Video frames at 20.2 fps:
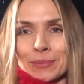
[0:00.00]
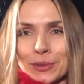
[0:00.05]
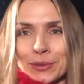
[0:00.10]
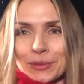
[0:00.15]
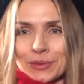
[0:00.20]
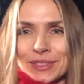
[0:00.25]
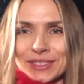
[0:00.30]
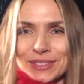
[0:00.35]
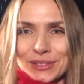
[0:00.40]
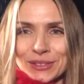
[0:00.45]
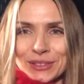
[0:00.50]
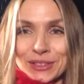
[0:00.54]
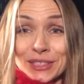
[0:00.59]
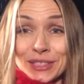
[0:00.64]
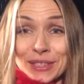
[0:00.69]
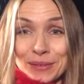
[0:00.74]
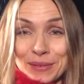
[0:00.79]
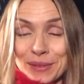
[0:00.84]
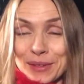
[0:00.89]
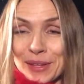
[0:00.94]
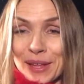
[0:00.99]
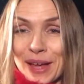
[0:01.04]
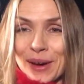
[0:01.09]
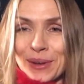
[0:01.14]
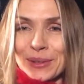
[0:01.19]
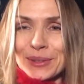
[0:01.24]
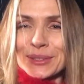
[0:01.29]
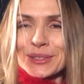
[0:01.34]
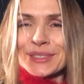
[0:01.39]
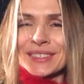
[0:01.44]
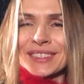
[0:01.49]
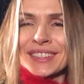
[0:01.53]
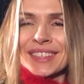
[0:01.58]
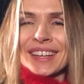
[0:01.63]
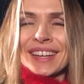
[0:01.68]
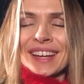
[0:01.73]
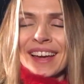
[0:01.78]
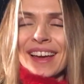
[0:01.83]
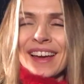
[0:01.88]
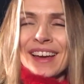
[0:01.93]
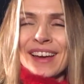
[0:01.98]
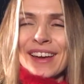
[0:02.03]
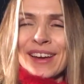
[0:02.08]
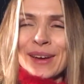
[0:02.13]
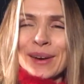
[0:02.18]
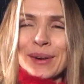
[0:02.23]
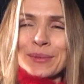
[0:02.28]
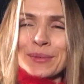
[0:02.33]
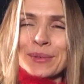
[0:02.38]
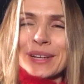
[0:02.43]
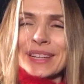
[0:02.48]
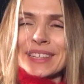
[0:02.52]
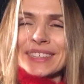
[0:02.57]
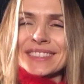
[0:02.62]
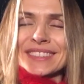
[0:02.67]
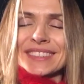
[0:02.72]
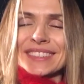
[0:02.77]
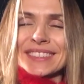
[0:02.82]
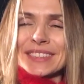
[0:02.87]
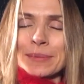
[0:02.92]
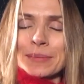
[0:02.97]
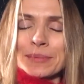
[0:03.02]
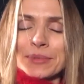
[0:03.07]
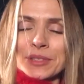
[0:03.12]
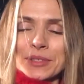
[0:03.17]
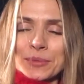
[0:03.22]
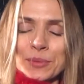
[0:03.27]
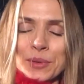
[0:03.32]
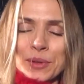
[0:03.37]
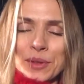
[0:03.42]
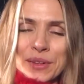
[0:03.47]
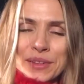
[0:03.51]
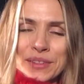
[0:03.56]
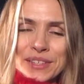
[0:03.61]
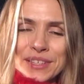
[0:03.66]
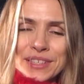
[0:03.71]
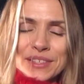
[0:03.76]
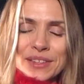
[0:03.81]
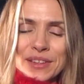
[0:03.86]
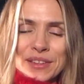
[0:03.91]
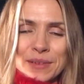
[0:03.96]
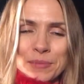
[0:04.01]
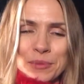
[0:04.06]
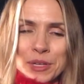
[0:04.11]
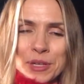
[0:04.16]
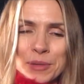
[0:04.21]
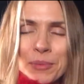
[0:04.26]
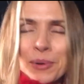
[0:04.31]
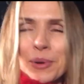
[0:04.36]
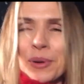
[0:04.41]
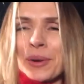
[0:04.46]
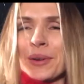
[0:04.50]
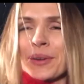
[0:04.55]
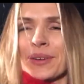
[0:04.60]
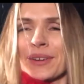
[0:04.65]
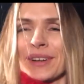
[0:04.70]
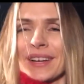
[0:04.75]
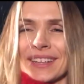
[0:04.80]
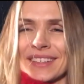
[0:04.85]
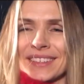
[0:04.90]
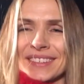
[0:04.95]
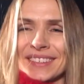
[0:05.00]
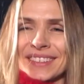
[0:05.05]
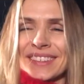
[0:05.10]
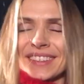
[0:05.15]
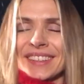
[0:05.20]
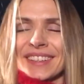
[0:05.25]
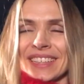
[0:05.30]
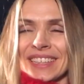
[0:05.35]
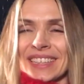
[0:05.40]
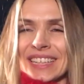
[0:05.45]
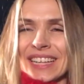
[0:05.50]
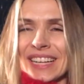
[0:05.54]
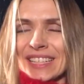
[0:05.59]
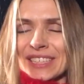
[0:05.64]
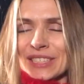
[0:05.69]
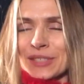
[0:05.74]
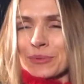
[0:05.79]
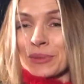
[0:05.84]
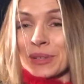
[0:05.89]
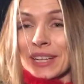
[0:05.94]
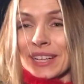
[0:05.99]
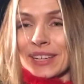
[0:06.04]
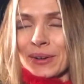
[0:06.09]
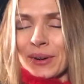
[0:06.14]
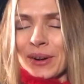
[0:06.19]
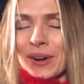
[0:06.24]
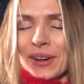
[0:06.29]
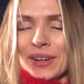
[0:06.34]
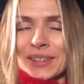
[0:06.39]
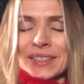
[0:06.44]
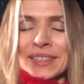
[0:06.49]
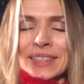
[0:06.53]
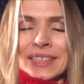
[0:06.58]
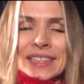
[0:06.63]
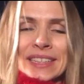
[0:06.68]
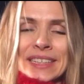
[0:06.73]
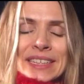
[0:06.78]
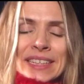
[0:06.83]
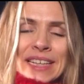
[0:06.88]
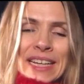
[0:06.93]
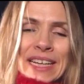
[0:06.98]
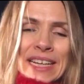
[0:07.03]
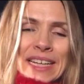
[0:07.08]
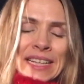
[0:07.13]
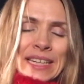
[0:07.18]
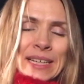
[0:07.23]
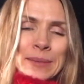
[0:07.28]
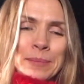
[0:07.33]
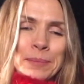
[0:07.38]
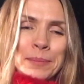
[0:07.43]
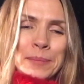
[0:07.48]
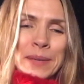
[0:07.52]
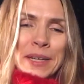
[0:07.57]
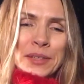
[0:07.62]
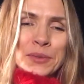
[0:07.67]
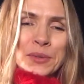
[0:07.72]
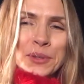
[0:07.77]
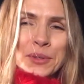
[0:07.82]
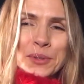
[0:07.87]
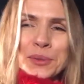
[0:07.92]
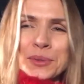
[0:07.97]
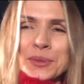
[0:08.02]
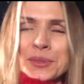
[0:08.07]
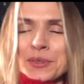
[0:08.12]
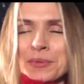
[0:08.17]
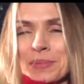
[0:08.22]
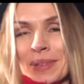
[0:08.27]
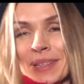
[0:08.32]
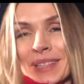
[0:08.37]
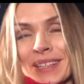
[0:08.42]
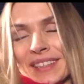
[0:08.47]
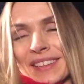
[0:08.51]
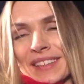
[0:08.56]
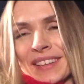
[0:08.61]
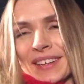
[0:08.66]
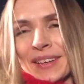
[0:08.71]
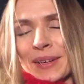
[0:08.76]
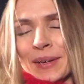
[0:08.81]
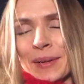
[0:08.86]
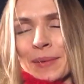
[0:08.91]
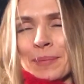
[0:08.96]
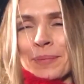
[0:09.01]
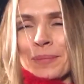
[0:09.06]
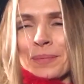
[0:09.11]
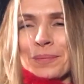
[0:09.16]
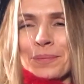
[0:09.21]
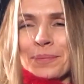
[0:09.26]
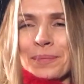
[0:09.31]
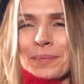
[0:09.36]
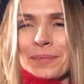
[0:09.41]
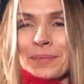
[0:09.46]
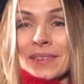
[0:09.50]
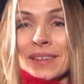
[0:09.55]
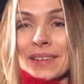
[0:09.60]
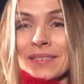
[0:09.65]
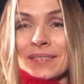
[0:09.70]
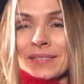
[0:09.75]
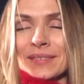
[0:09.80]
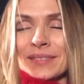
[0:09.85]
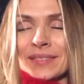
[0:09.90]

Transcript: moved into your seventh house uh, of relationships with others other people and yeah it's really on um, and you're known to be the uh,